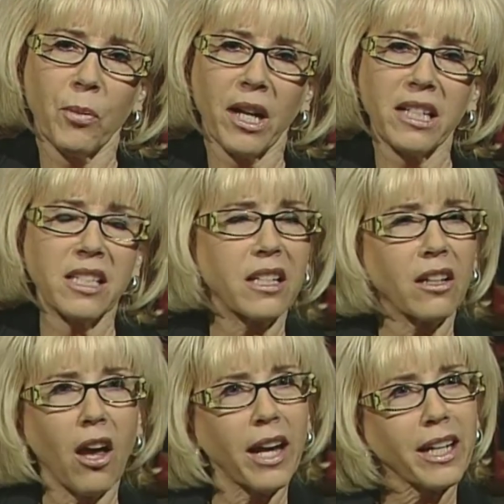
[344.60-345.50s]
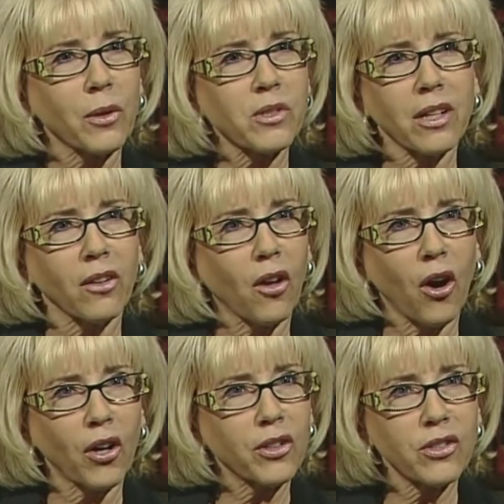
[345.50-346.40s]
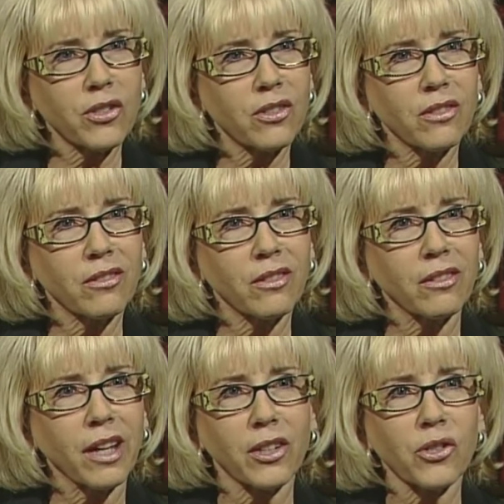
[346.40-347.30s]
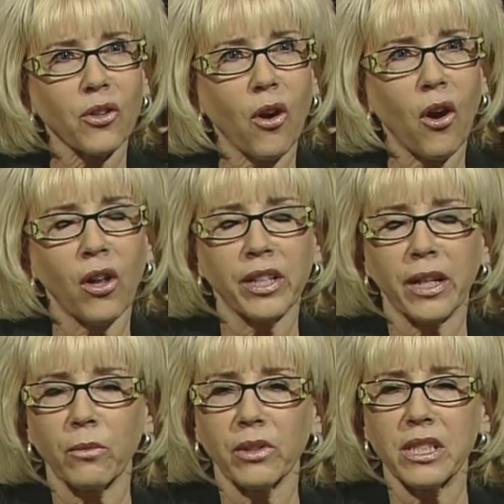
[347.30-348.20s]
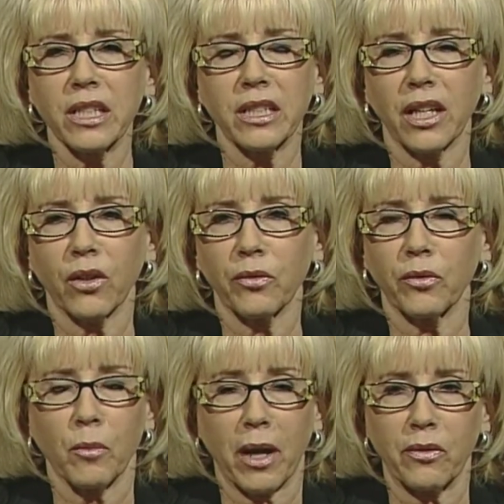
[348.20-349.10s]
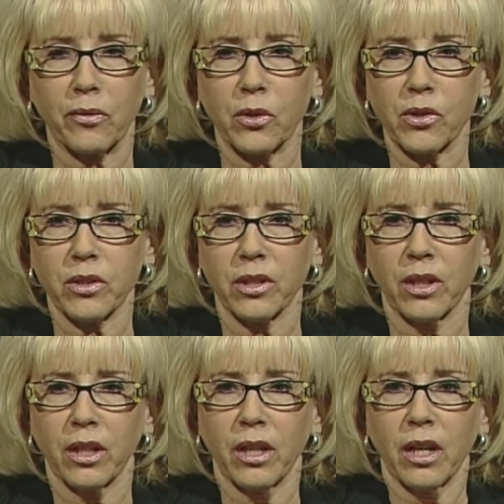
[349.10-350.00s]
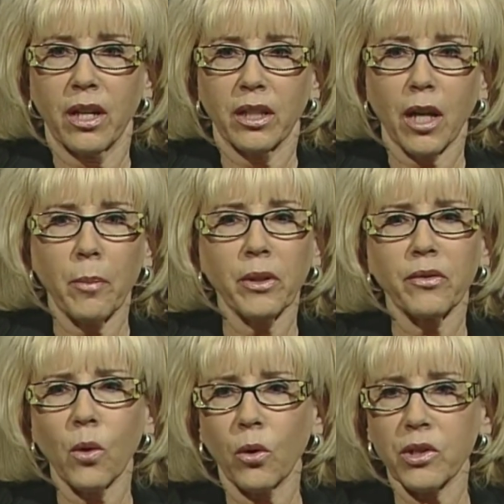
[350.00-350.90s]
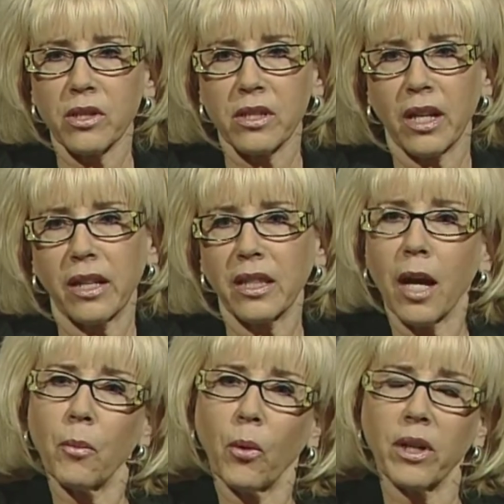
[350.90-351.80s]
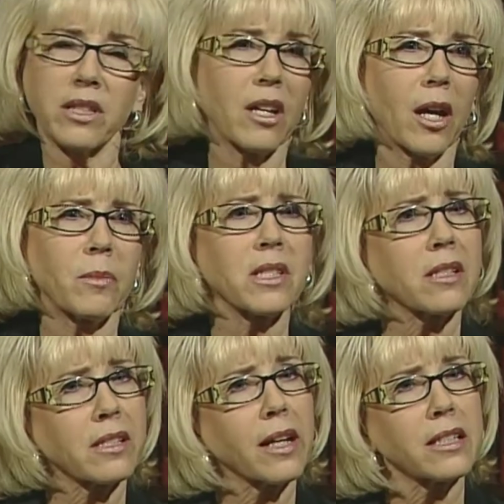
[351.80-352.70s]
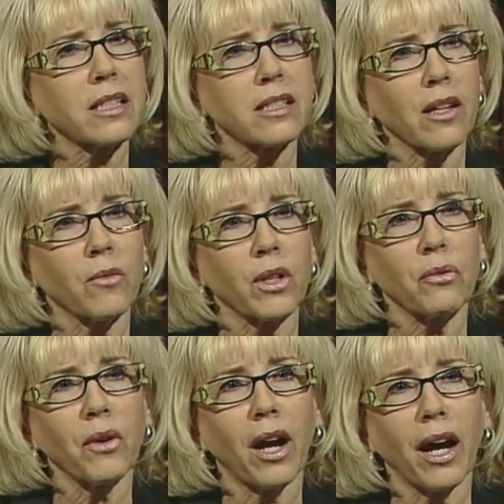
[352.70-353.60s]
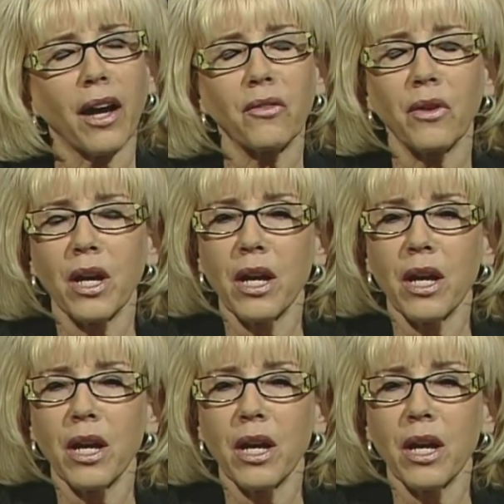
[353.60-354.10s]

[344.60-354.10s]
but I didn't like, I was in a large lecture hall, and I really didn't care for my first couple of courses. And at that point in time, this is 1975.